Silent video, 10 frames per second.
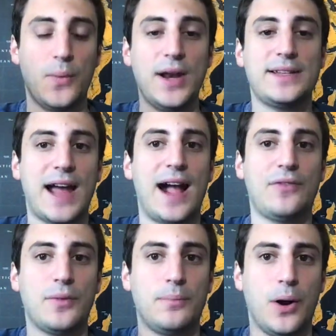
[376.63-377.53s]
We need to
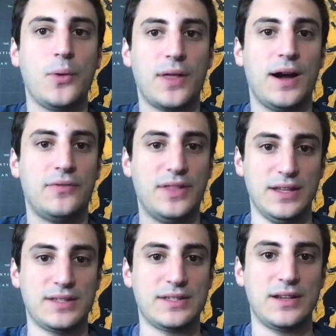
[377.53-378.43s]
have both of
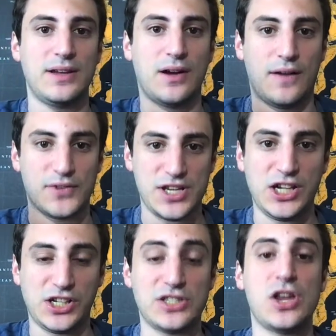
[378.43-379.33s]
these
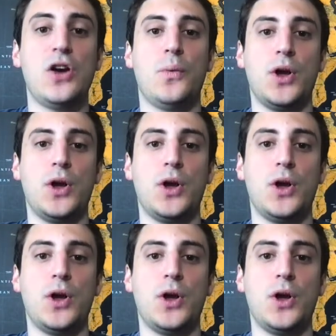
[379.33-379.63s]
conversations.